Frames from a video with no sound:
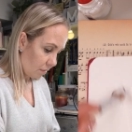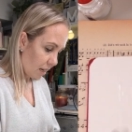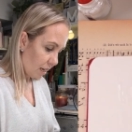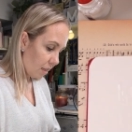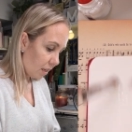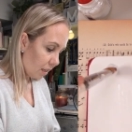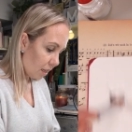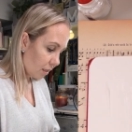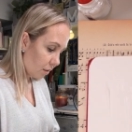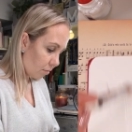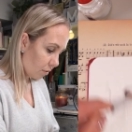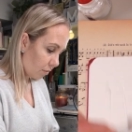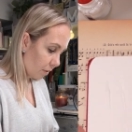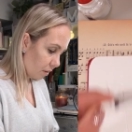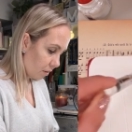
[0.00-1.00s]
I think that's
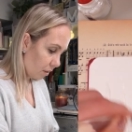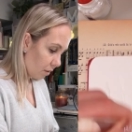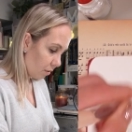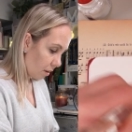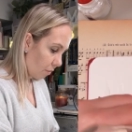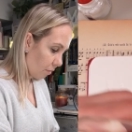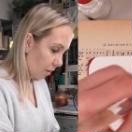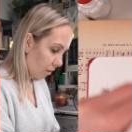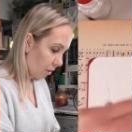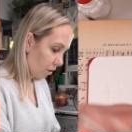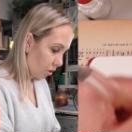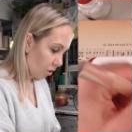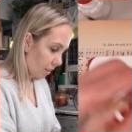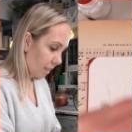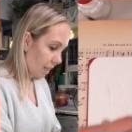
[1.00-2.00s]
what we're gonna do. We're gonna
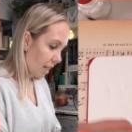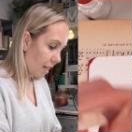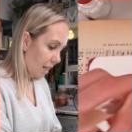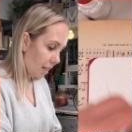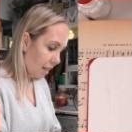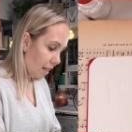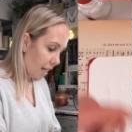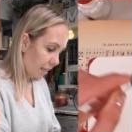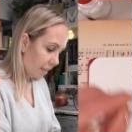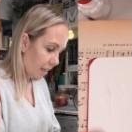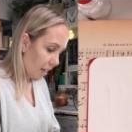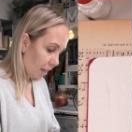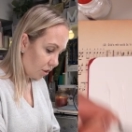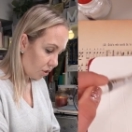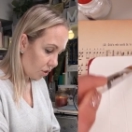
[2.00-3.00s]
just
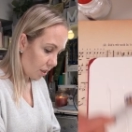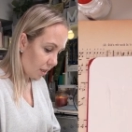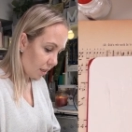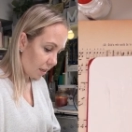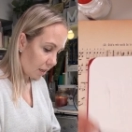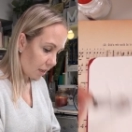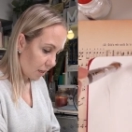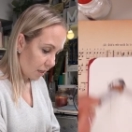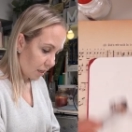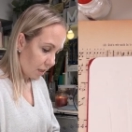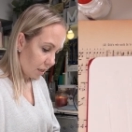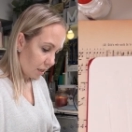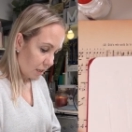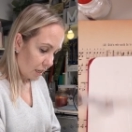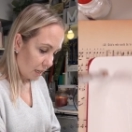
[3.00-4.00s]
attach the
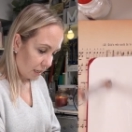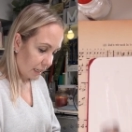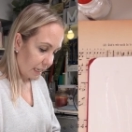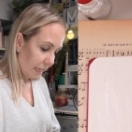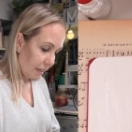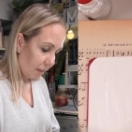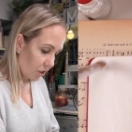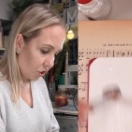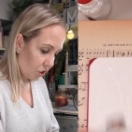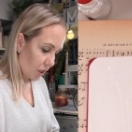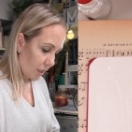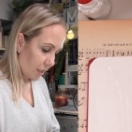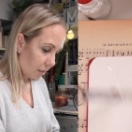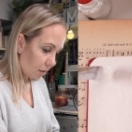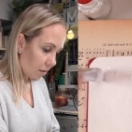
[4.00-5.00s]
clear
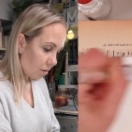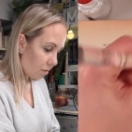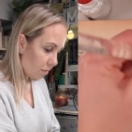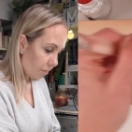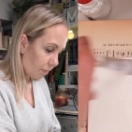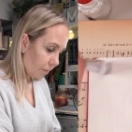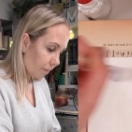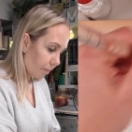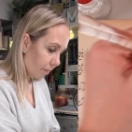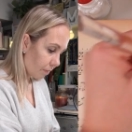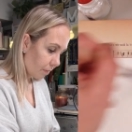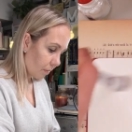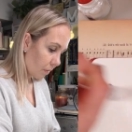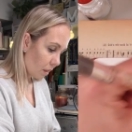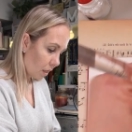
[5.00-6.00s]
gesso,
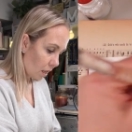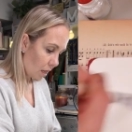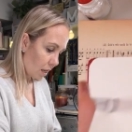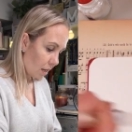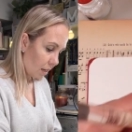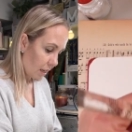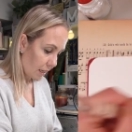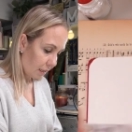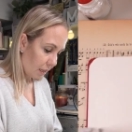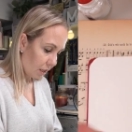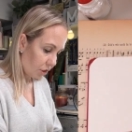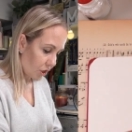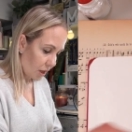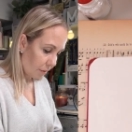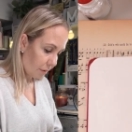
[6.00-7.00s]

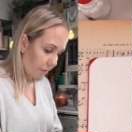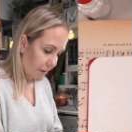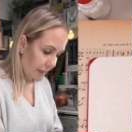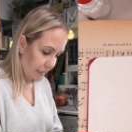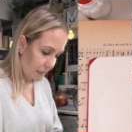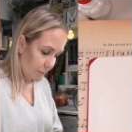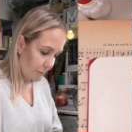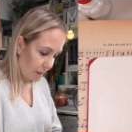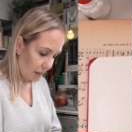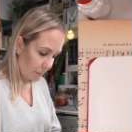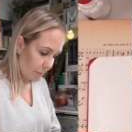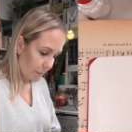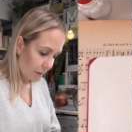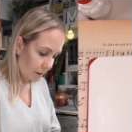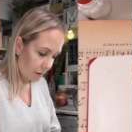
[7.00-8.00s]
attach our rice
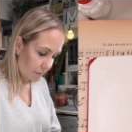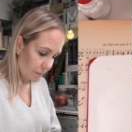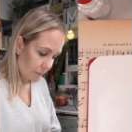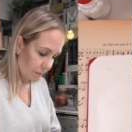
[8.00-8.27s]
paper.